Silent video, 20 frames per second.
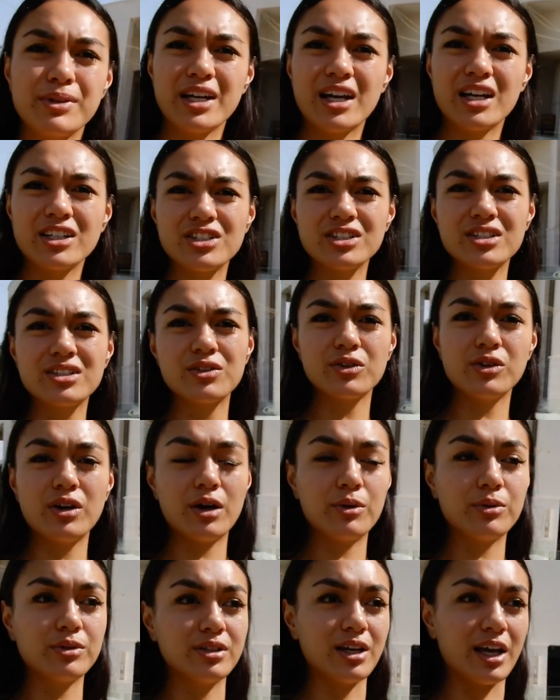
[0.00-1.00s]
Yeah, I just
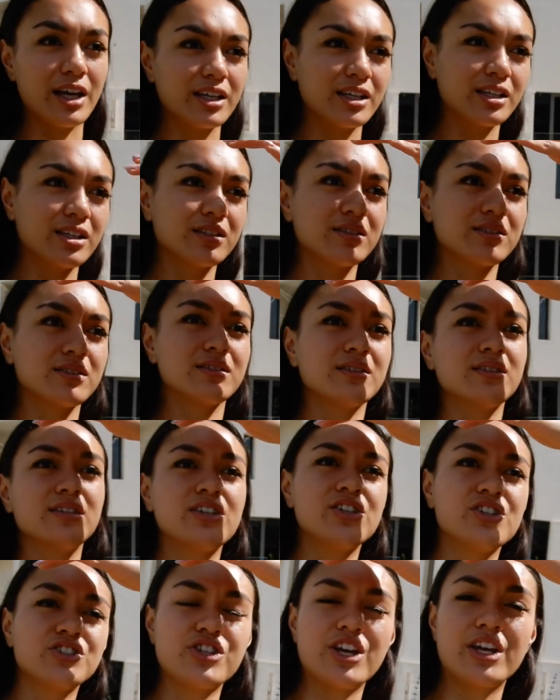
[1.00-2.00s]
thought I would like
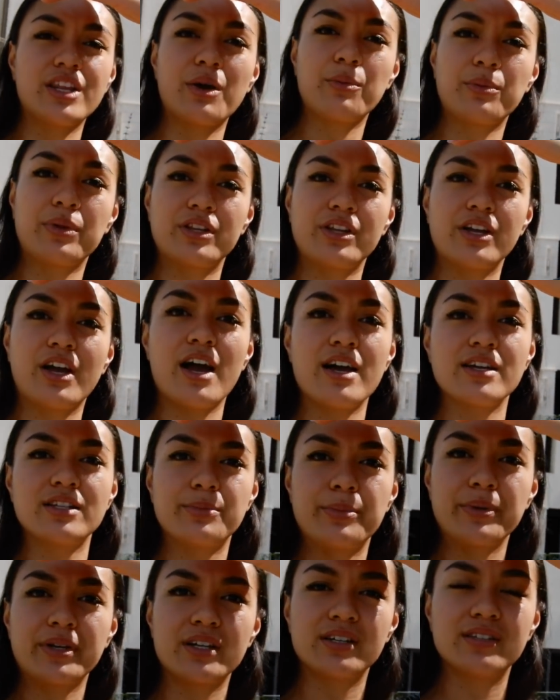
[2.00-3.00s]
share that with you
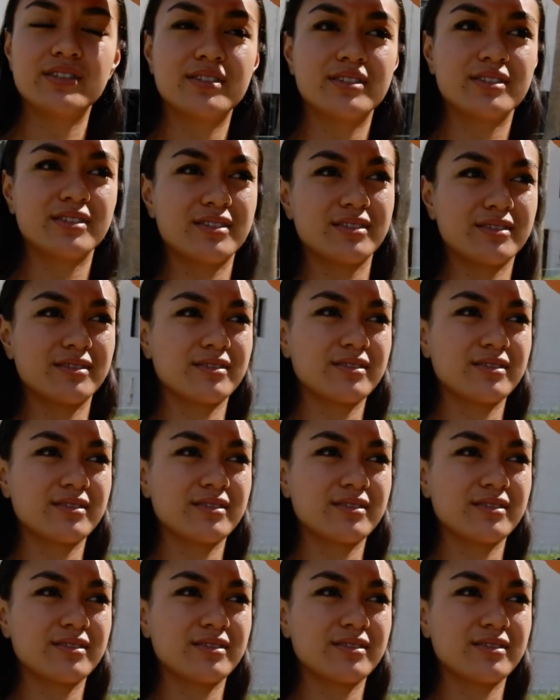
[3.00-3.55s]
guys because